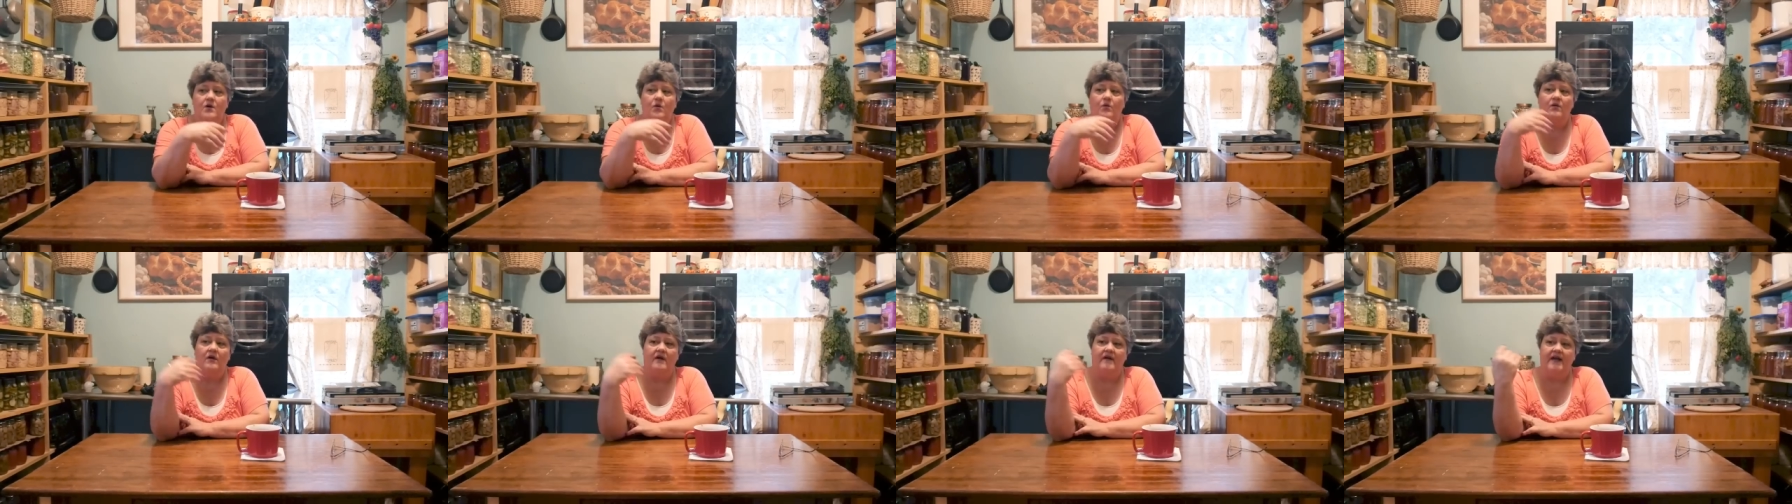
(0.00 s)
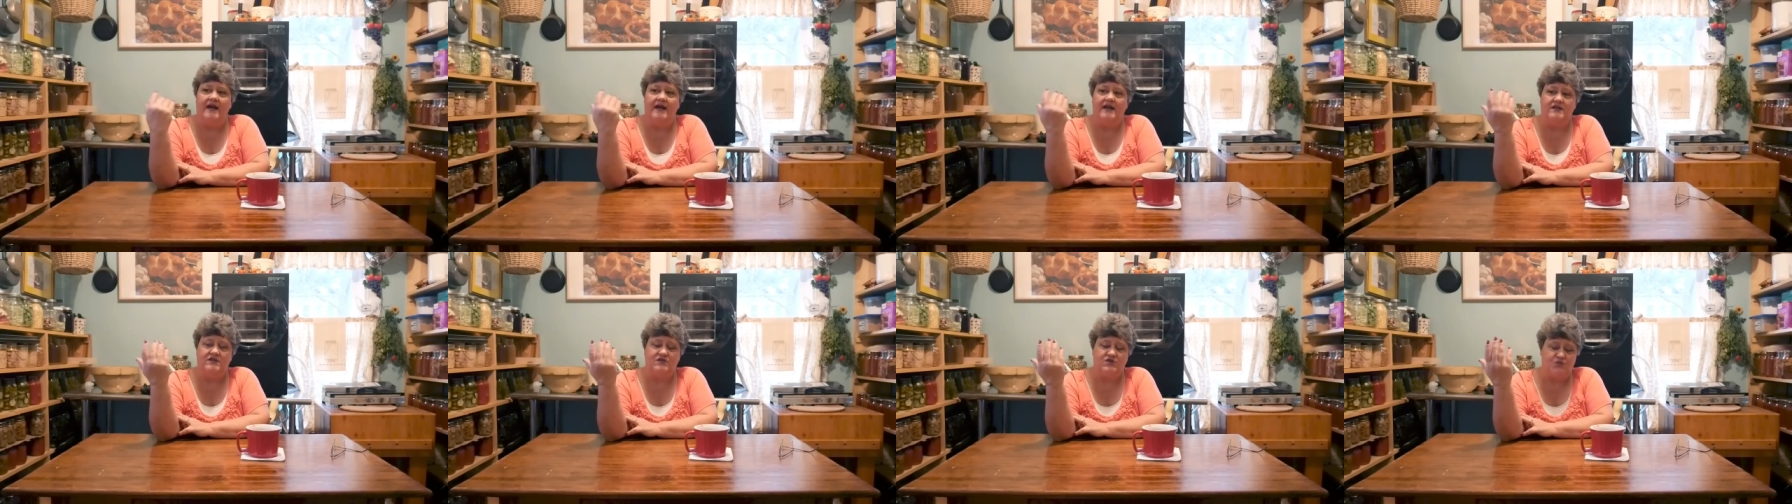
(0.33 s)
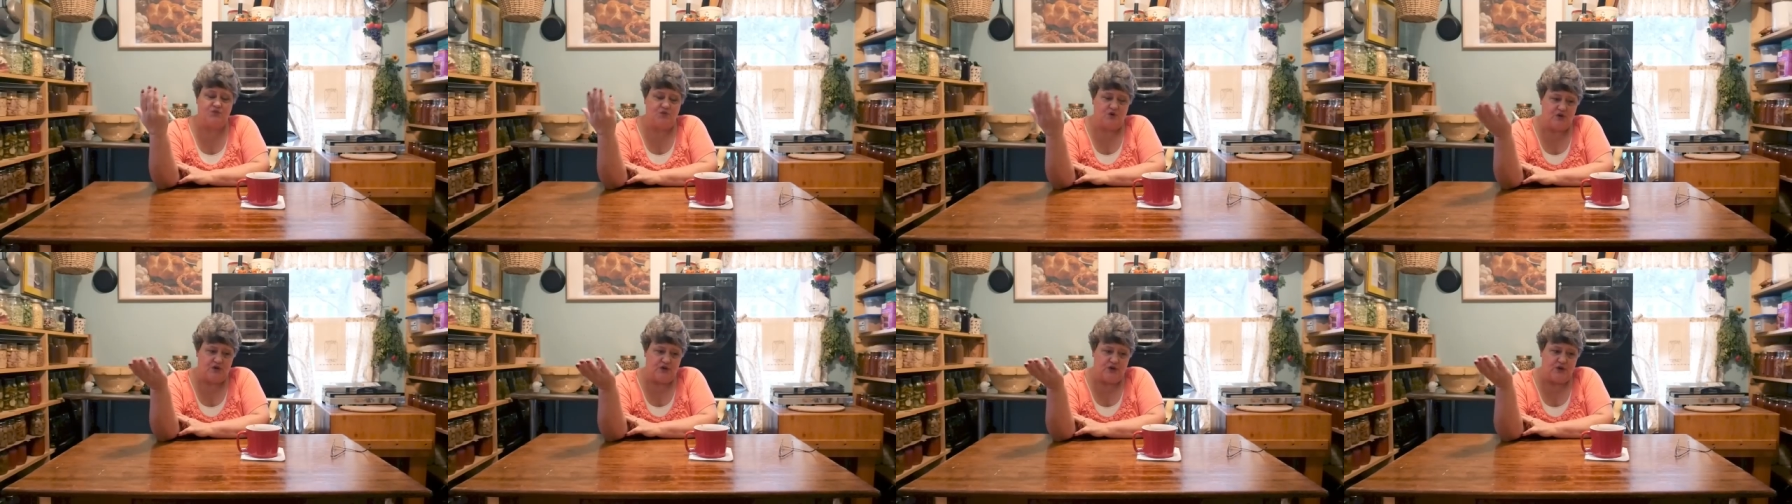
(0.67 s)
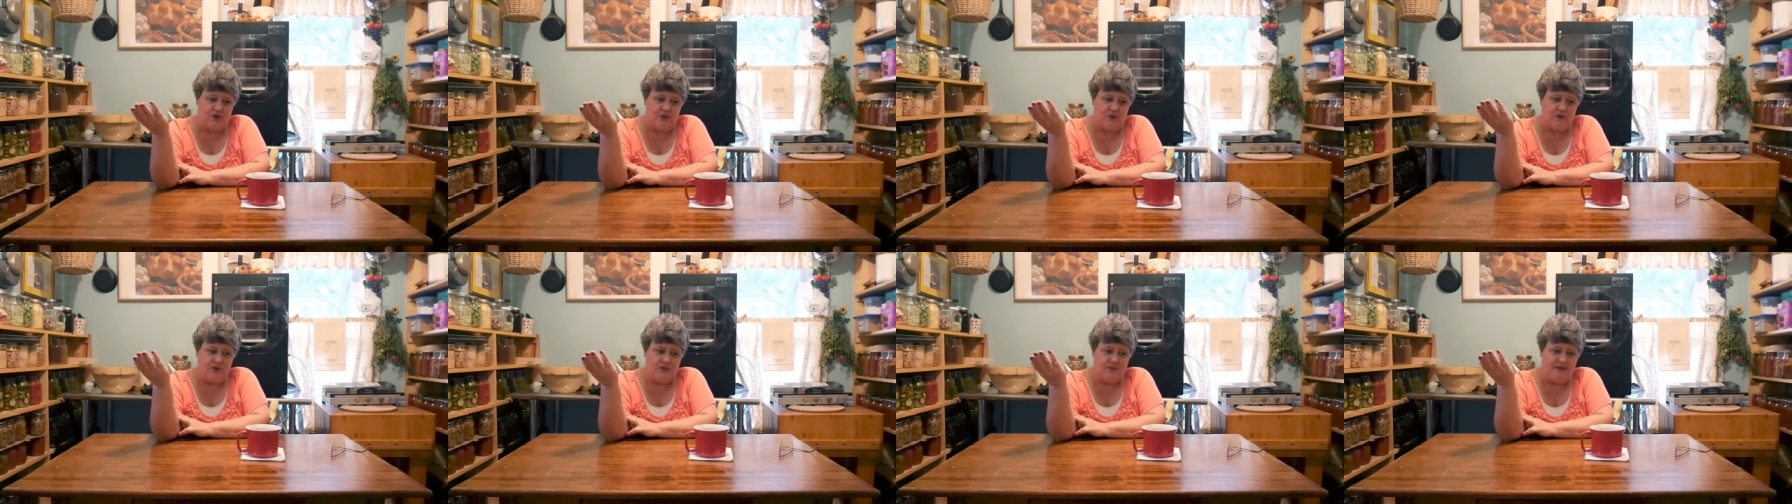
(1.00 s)
Whereas we're gonna
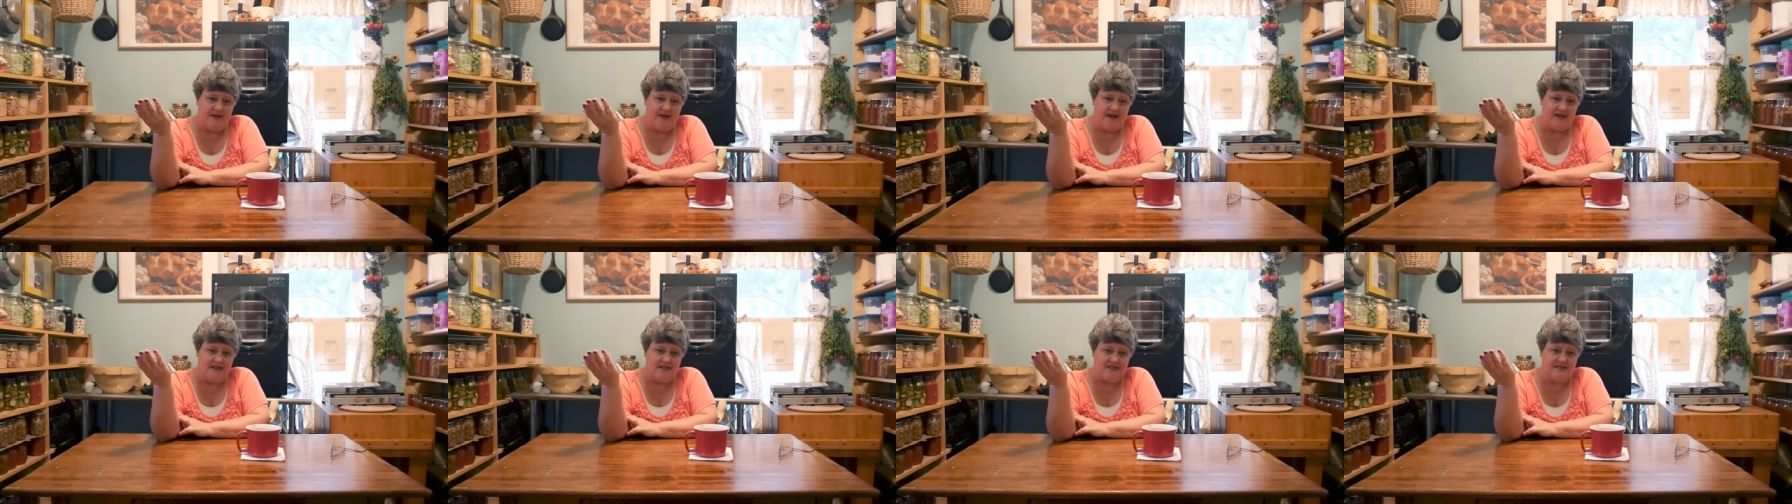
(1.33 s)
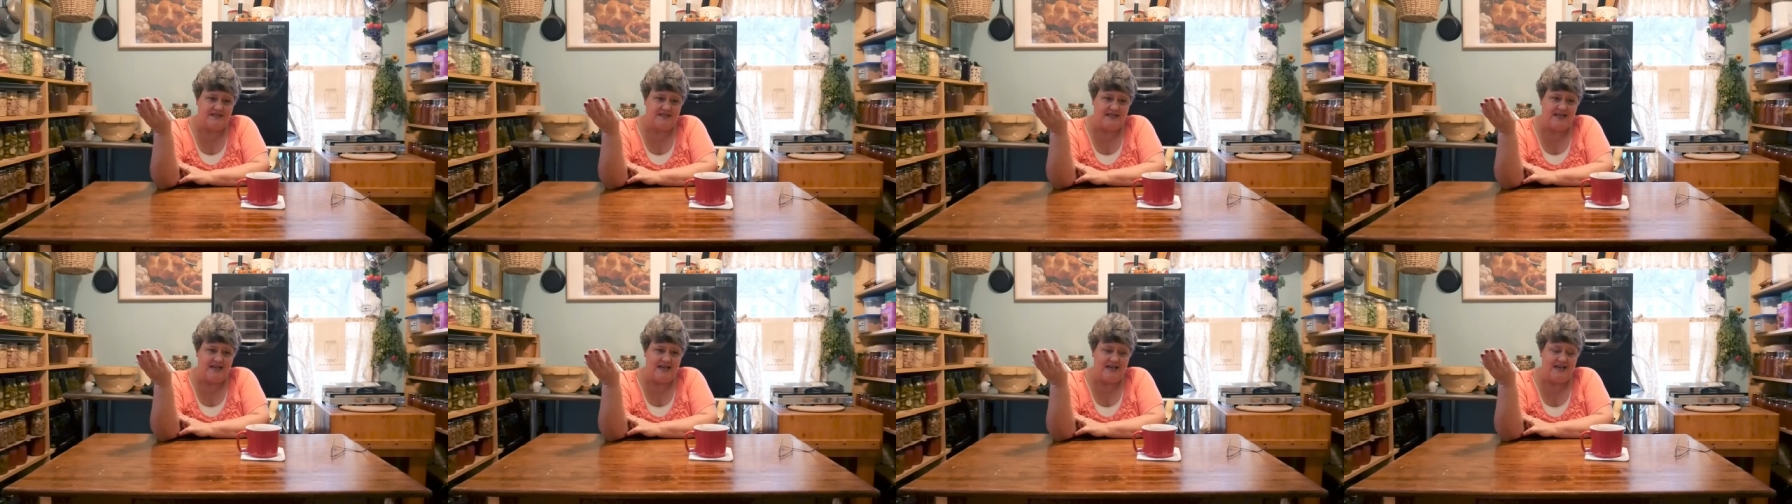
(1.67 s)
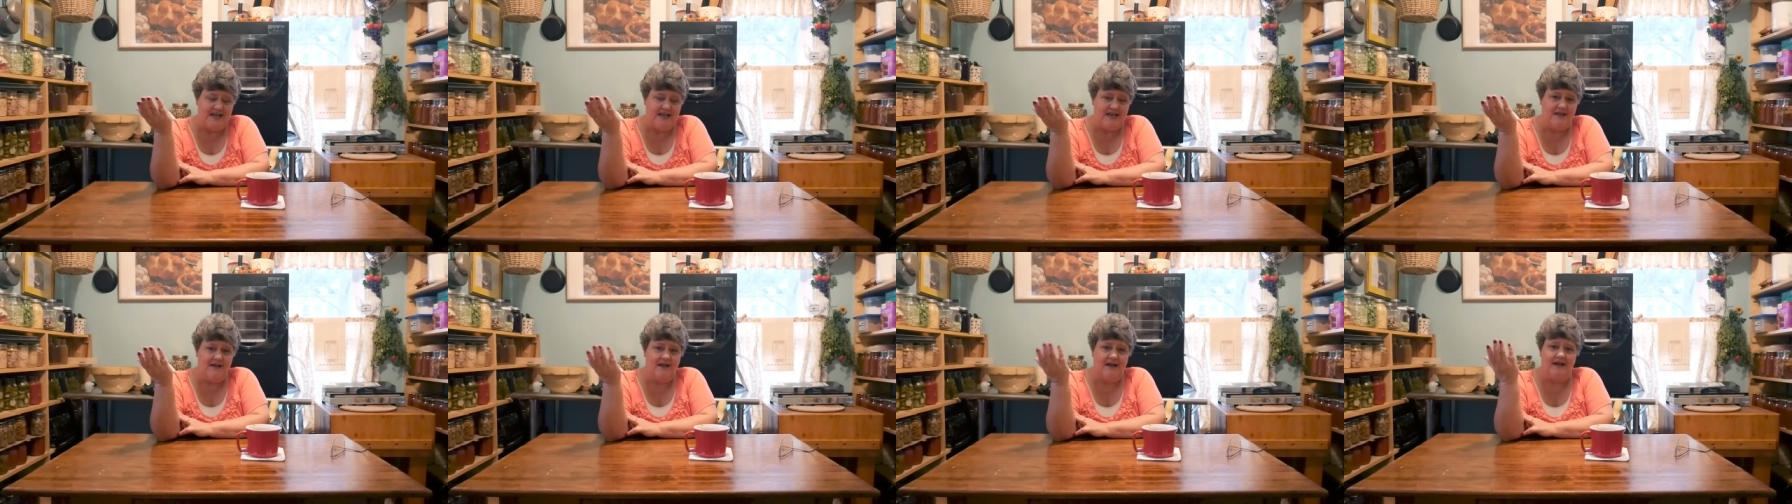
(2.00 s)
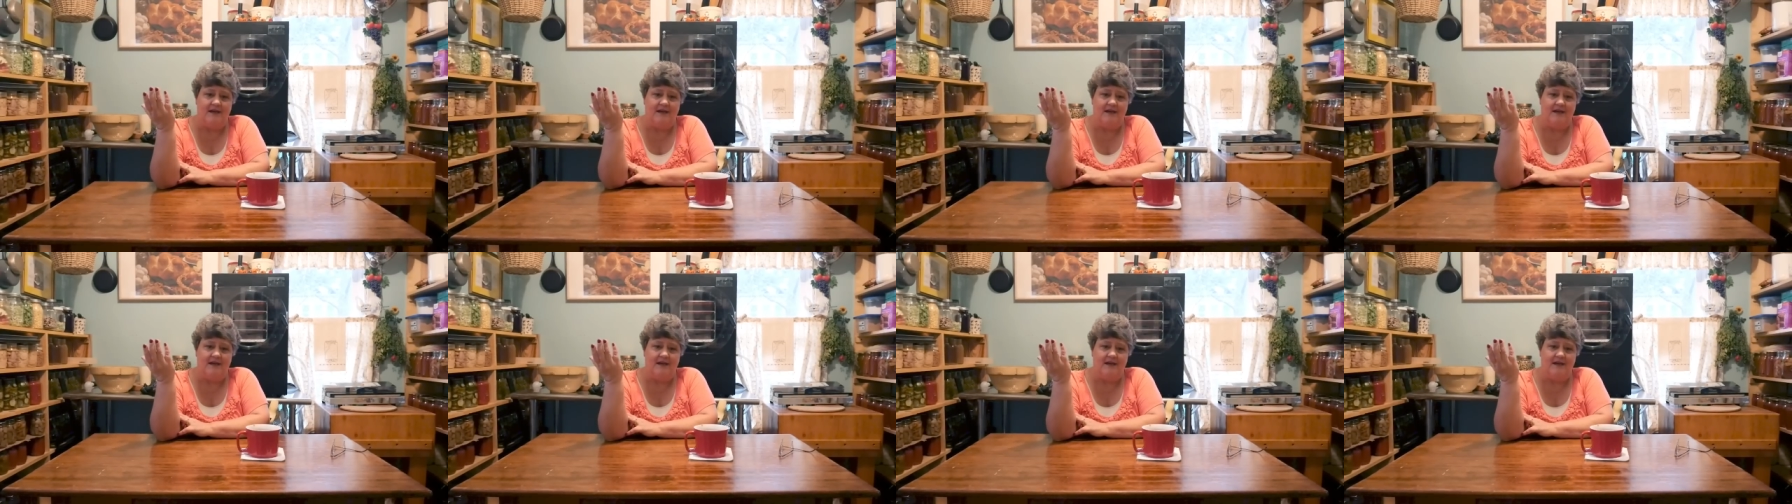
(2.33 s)
go to Manistee